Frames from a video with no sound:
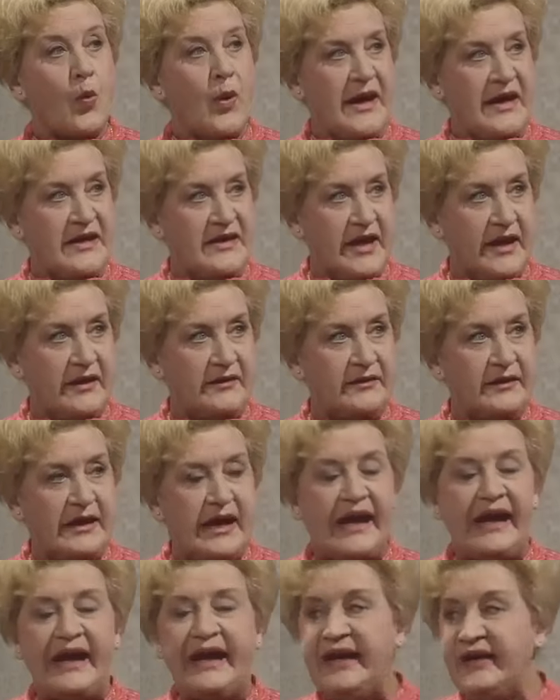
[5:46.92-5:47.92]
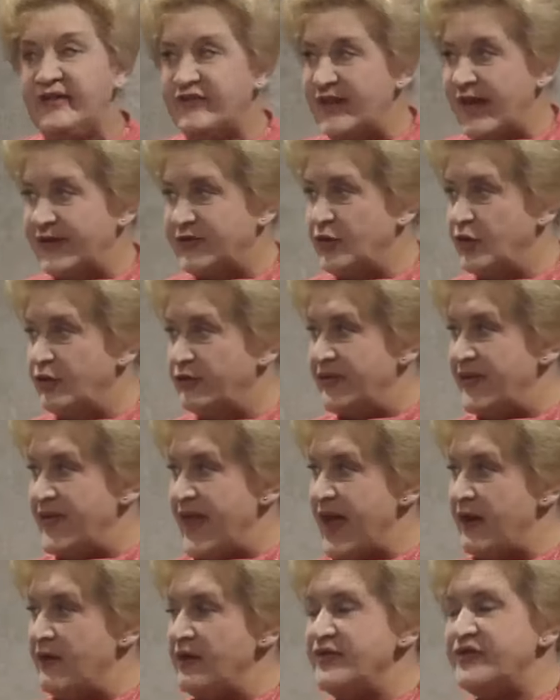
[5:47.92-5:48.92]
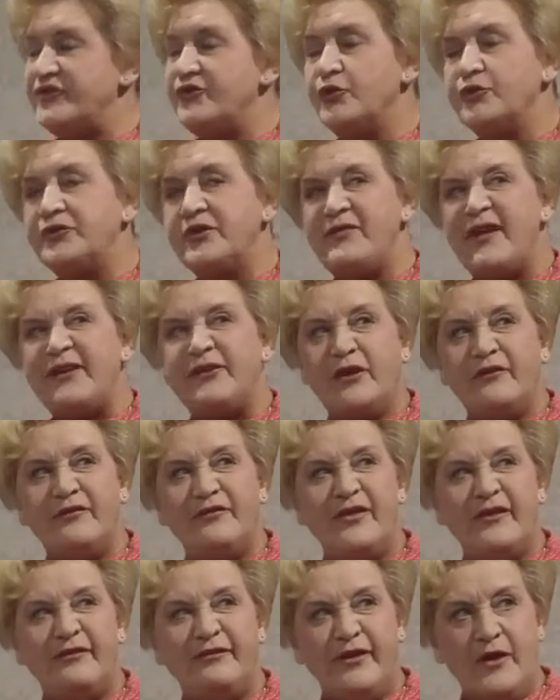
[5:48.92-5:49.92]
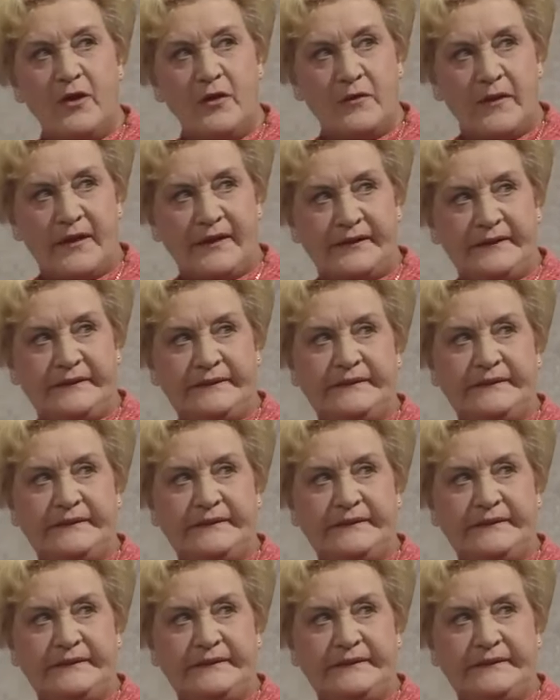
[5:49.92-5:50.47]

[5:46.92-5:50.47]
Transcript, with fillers: We did. He sat over there and sort of ate off the floor.